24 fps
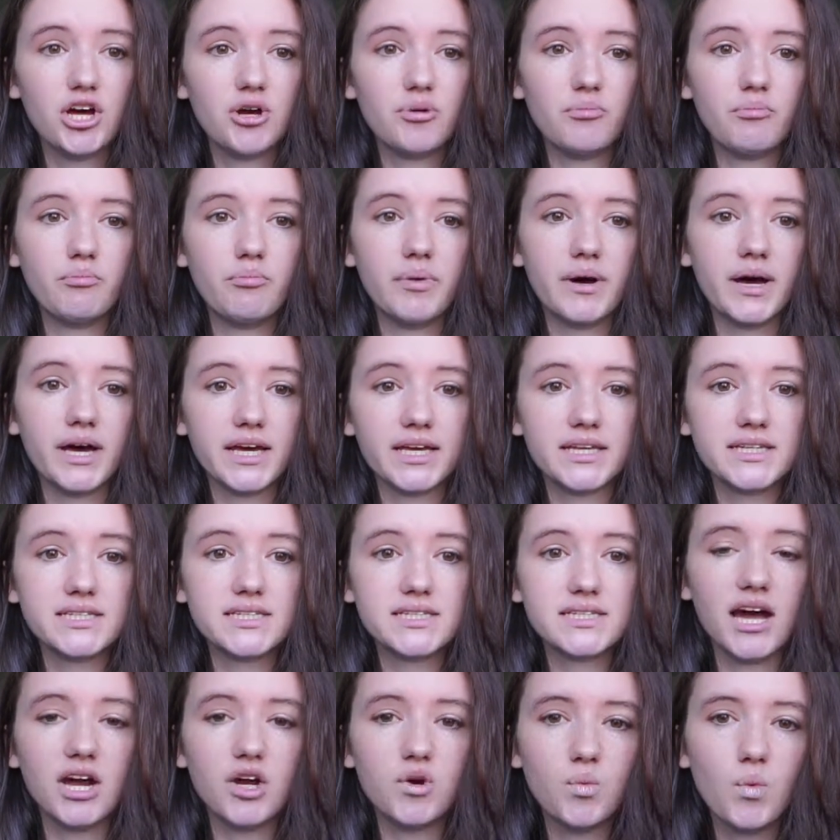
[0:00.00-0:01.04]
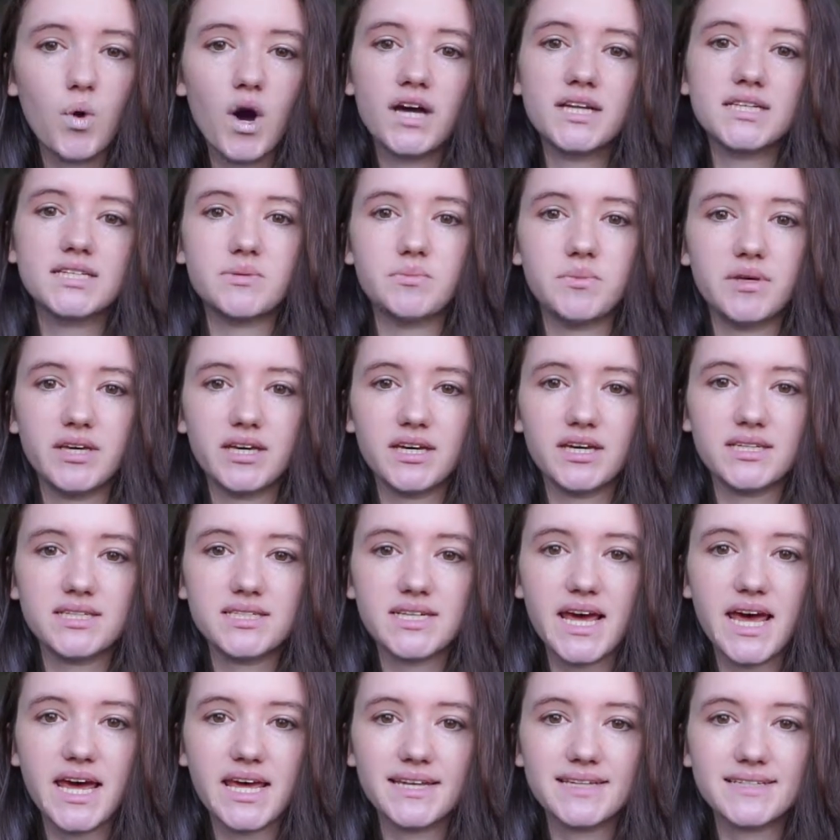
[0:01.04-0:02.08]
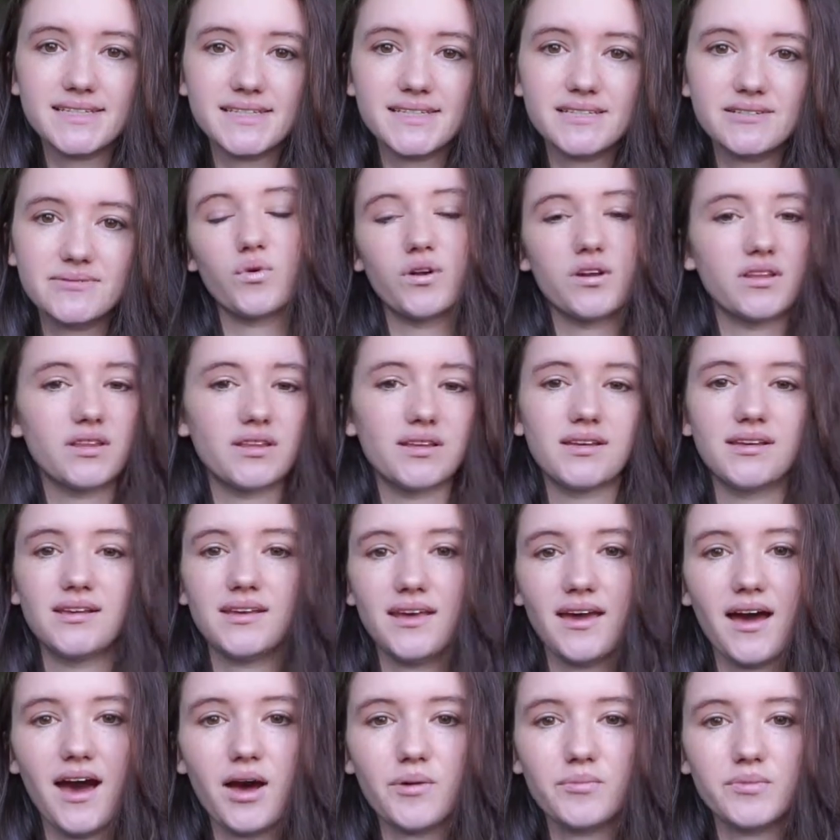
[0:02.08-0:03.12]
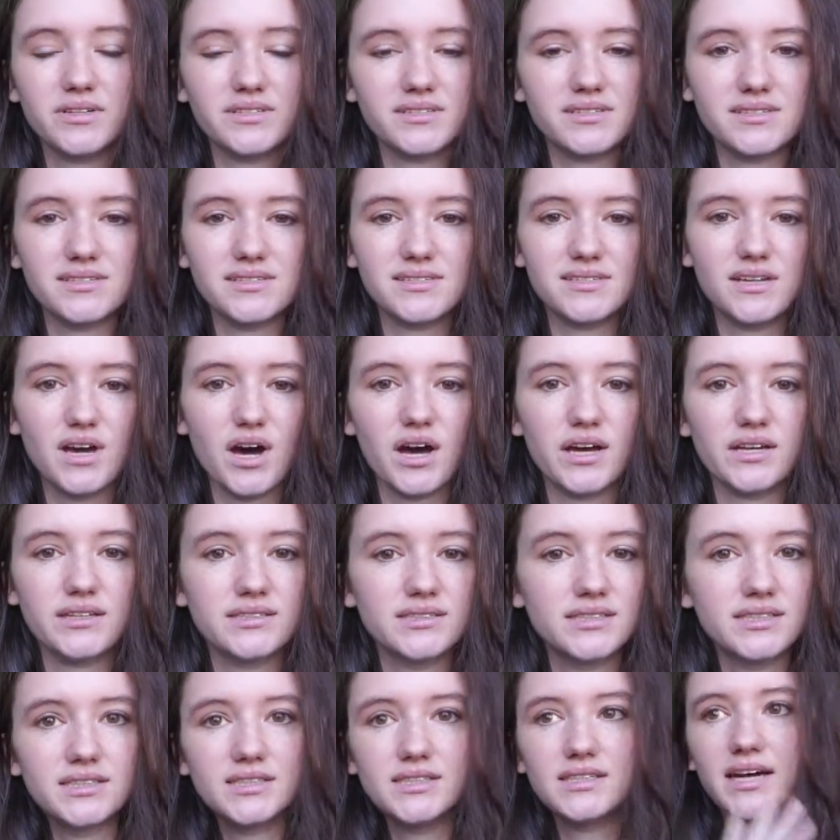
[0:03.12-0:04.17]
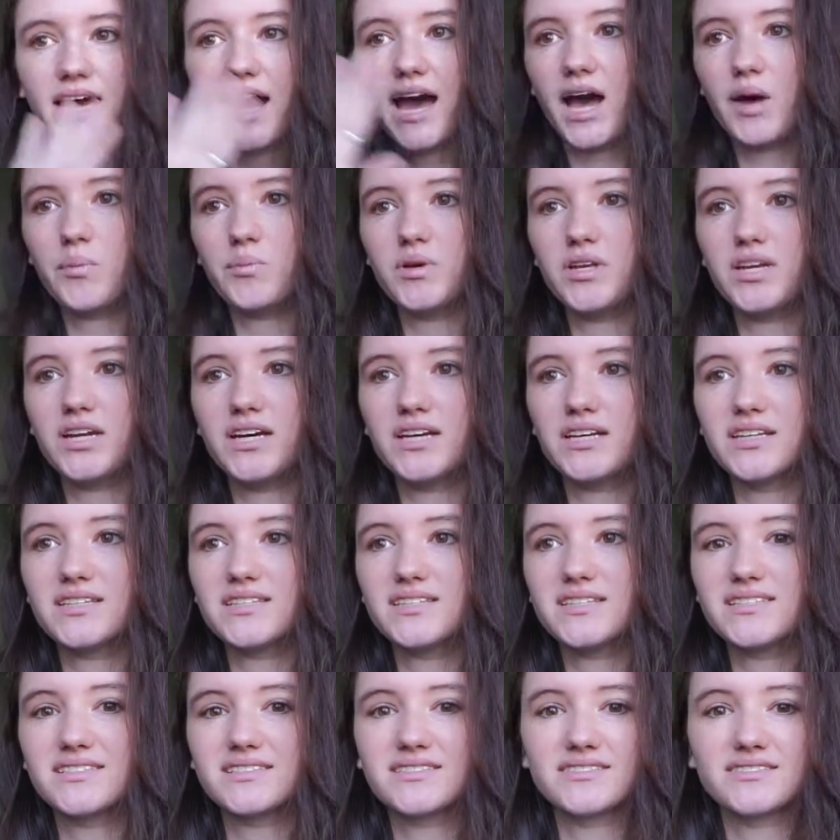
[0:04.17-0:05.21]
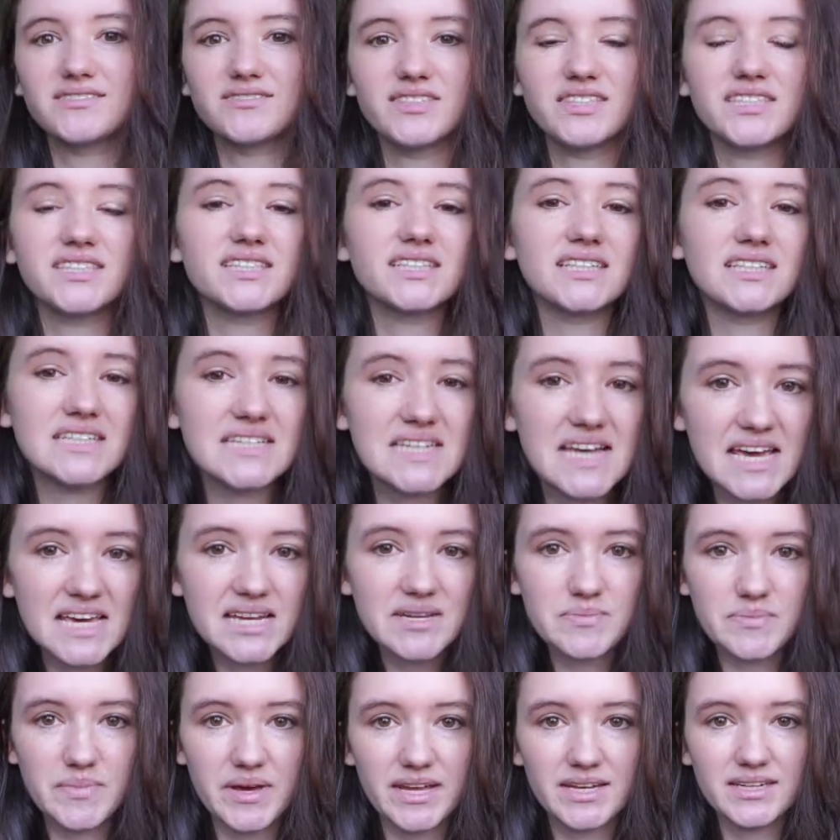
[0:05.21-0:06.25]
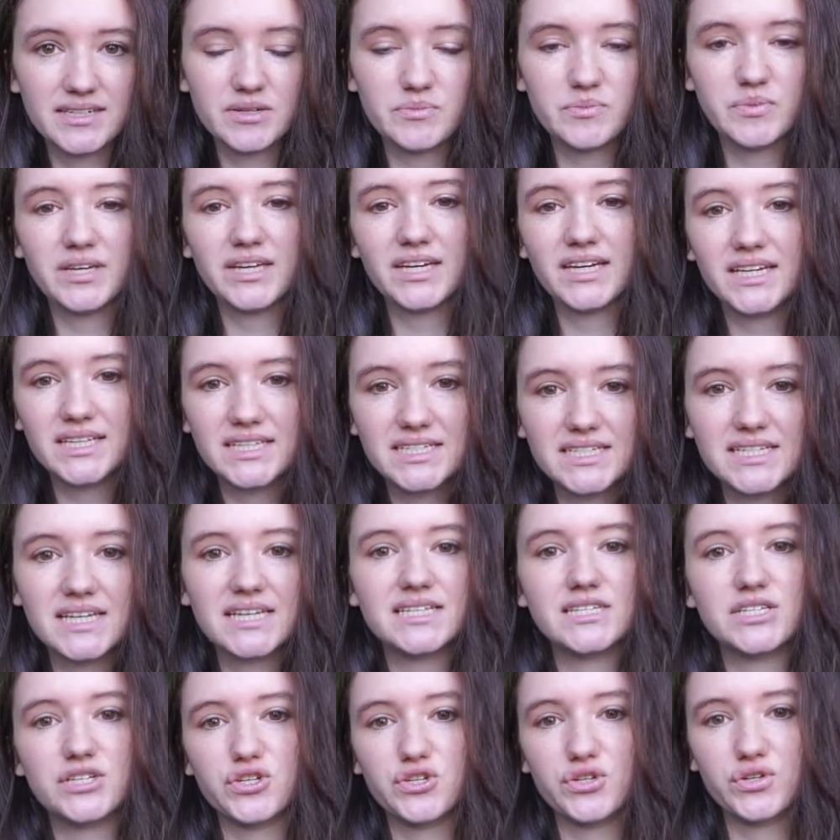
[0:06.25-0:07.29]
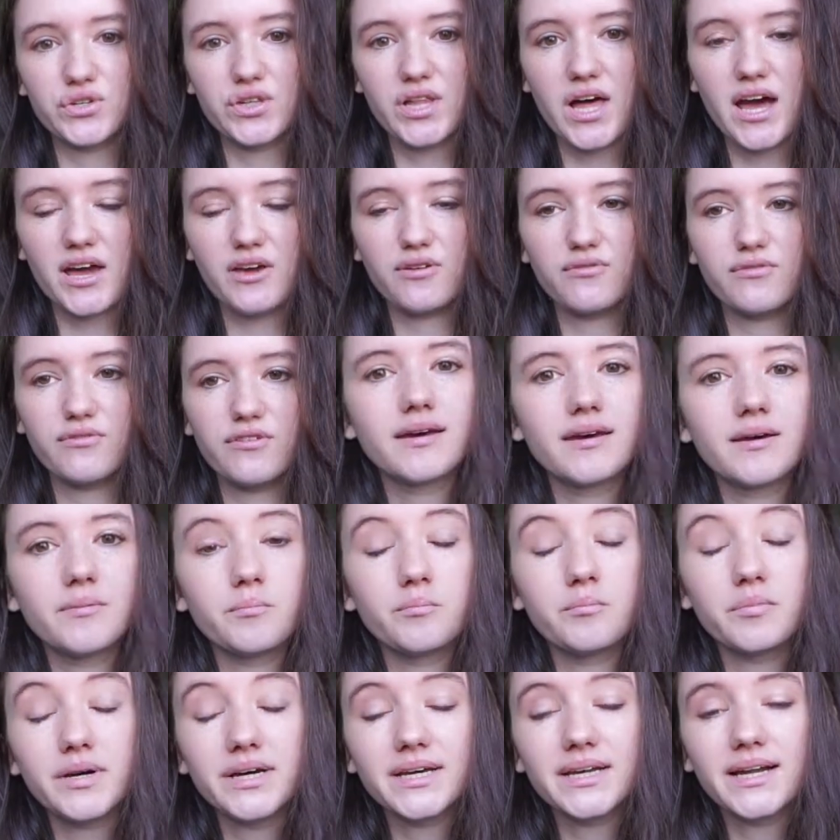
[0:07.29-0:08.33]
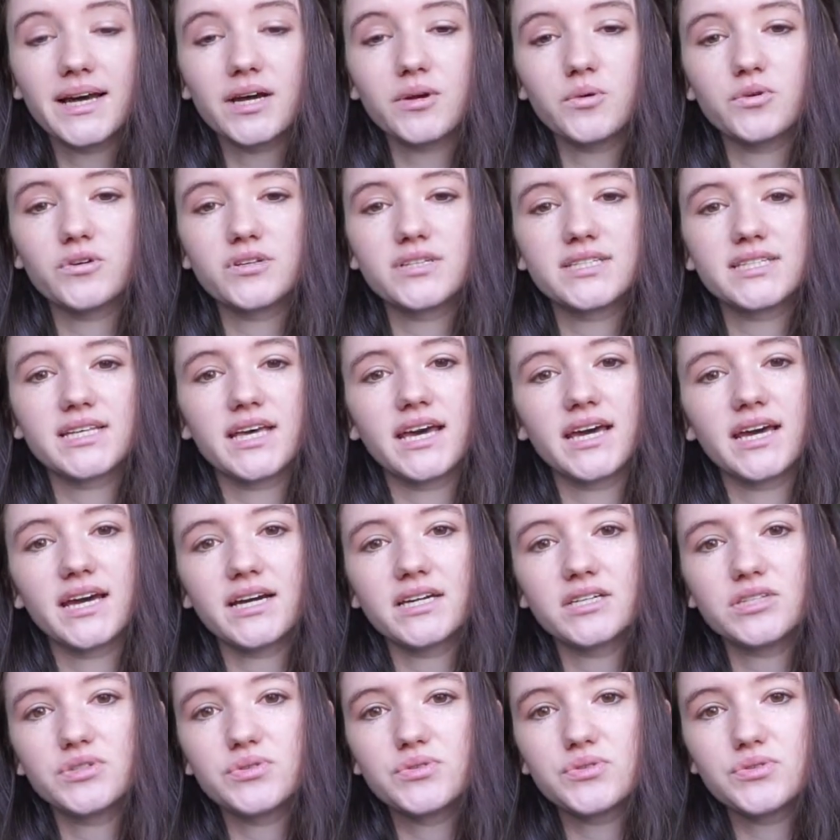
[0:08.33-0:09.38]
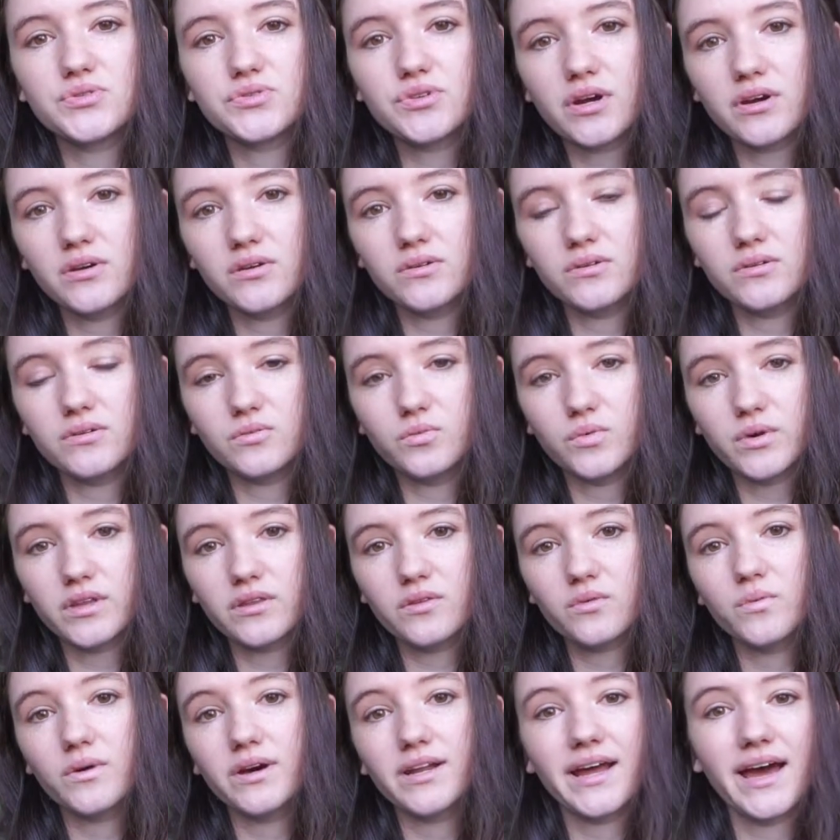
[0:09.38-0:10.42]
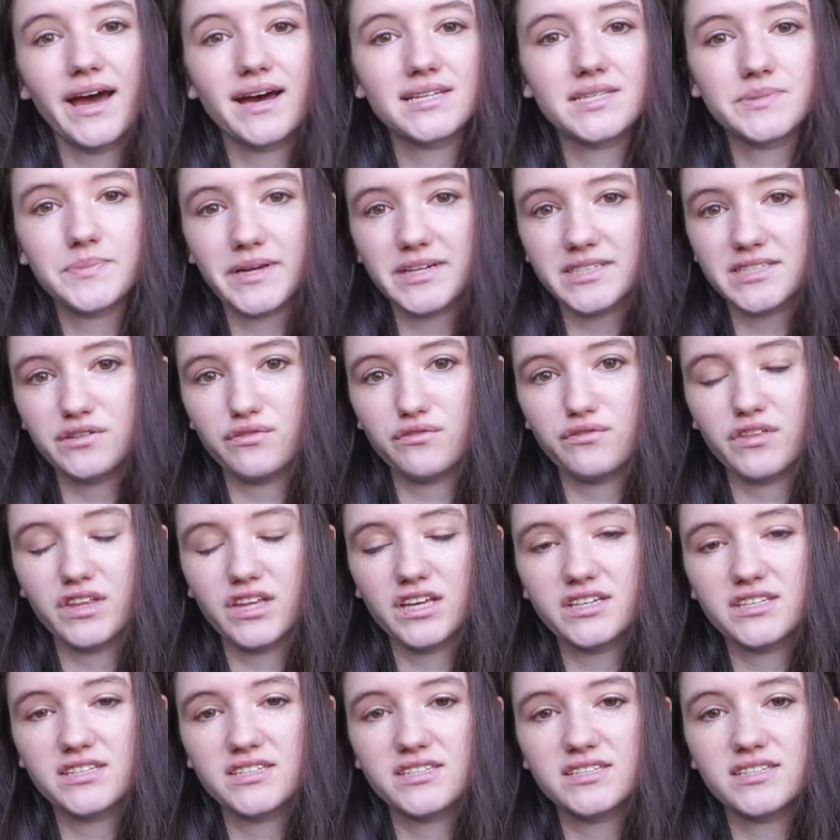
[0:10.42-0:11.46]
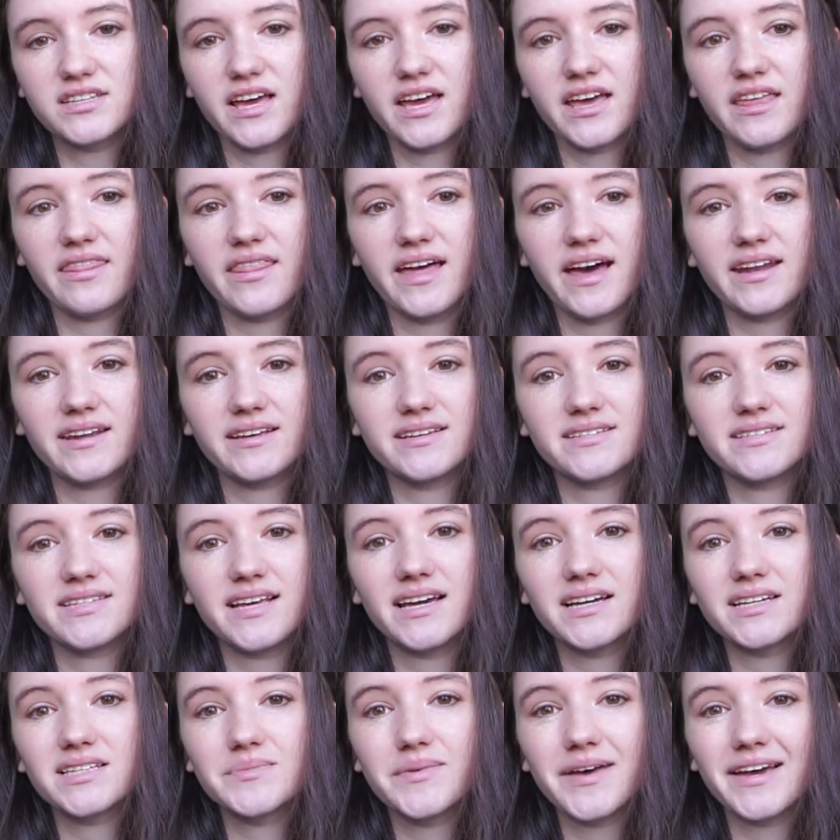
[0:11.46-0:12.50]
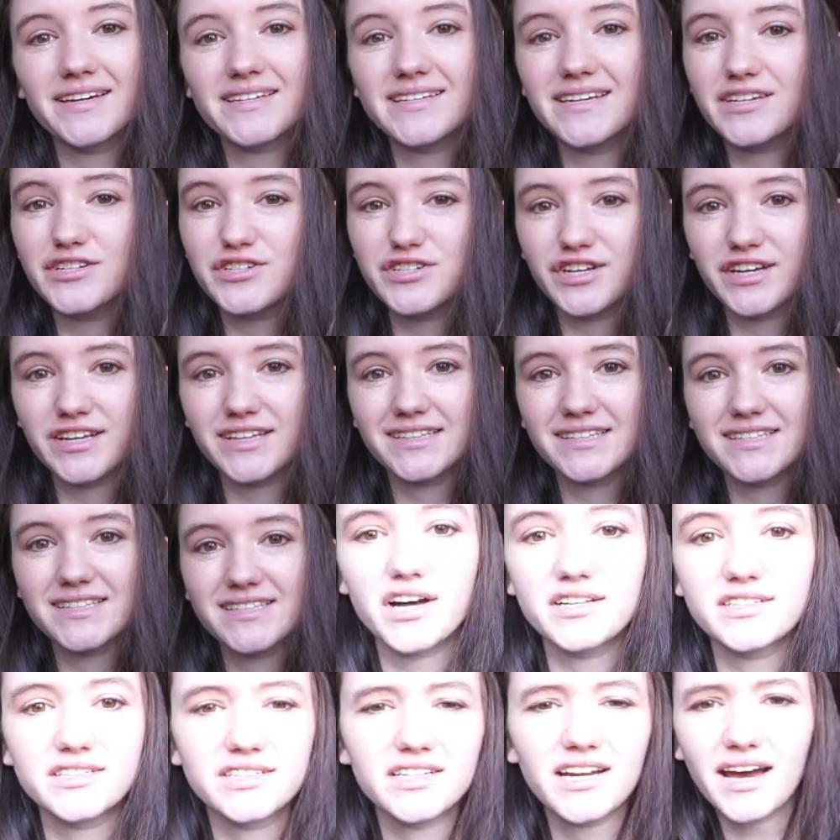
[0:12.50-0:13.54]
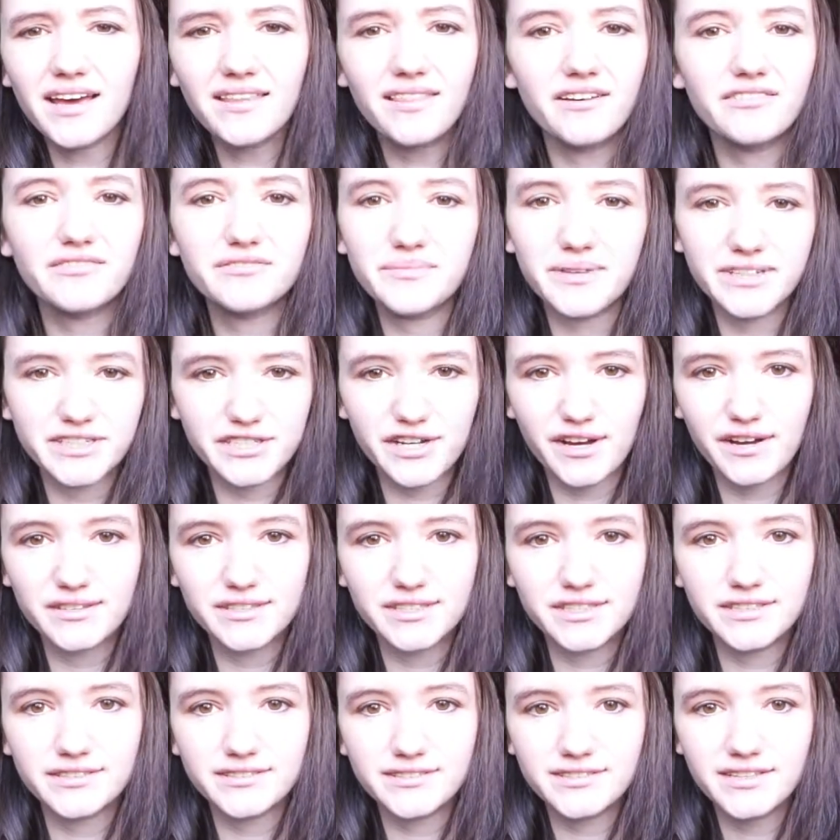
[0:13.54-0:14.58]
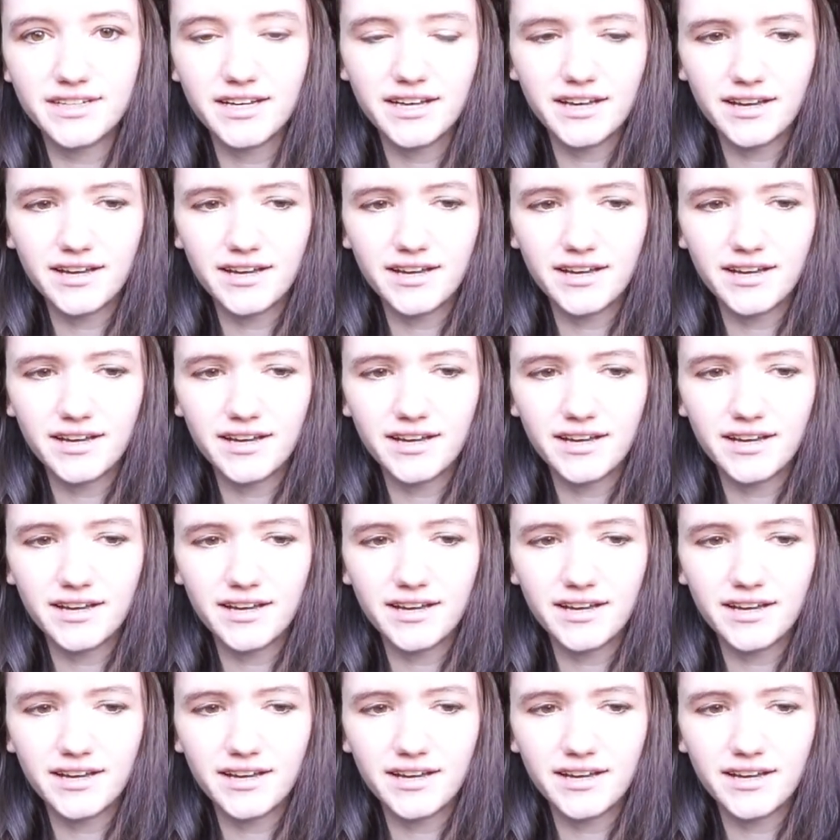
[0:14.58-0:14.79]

But I want to be content. One of the niyamas is not happiness, it's contentment, being content in your life. But I will say I do struggle with one aspect of this, and that is expectations. But I loved my childhood.